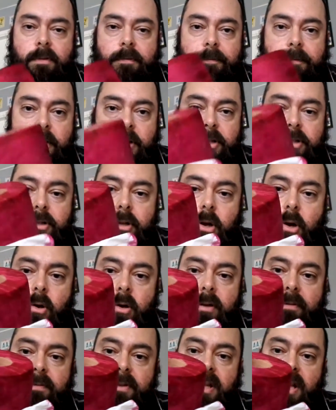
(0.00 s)
first
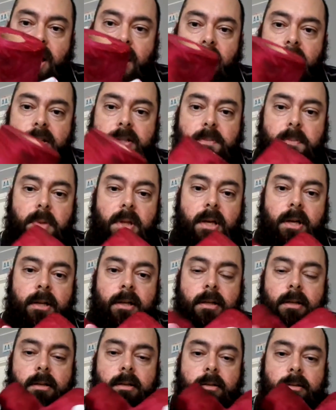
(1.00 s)
coat of the ox
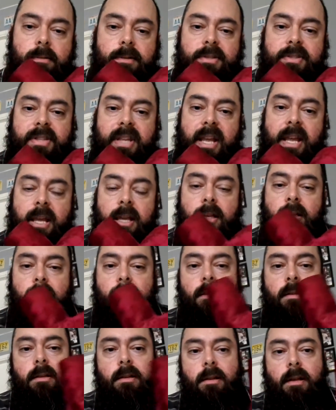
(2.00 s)
blood stain
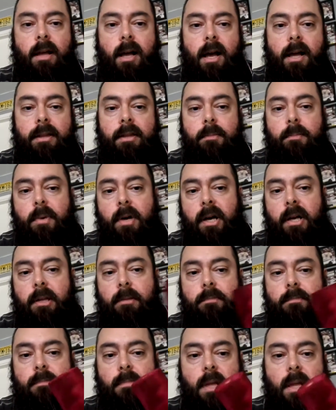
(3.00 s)
on the
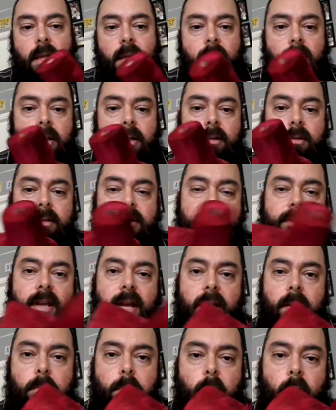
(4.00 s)
pipe. Looks
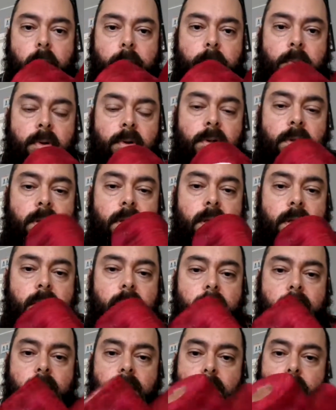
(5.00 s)
kind of purple,
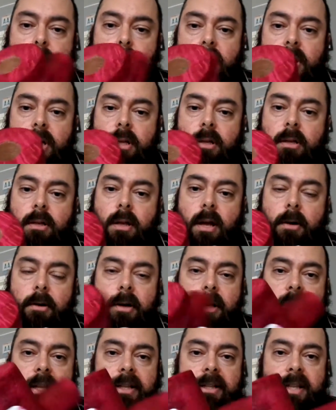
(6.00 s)
but I'm
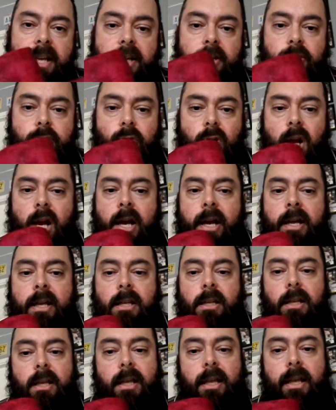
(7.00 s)
gonna let that
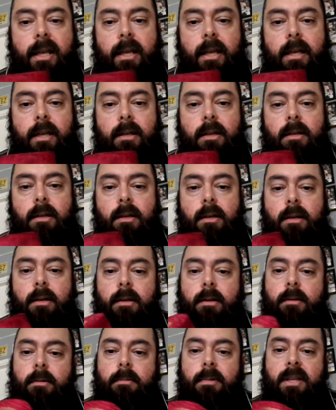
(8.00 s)
dry and
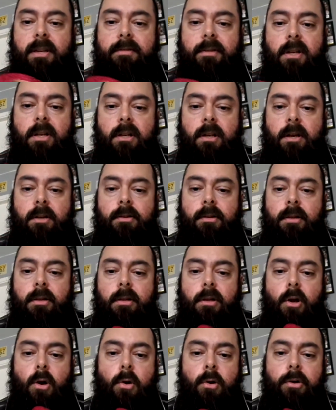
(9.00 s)
um, give it another
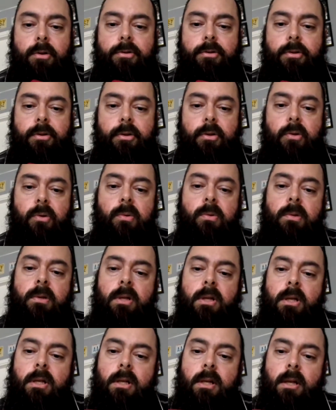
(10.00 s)
coat or two
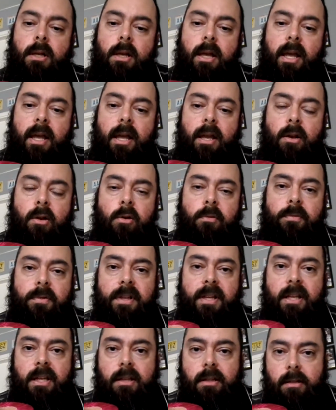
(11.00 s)
and
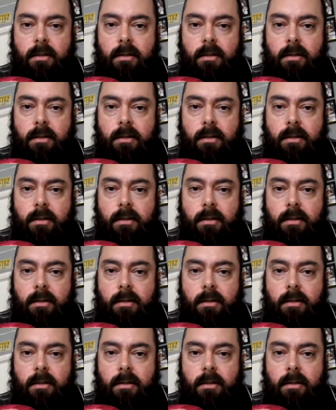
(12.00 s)
hopefully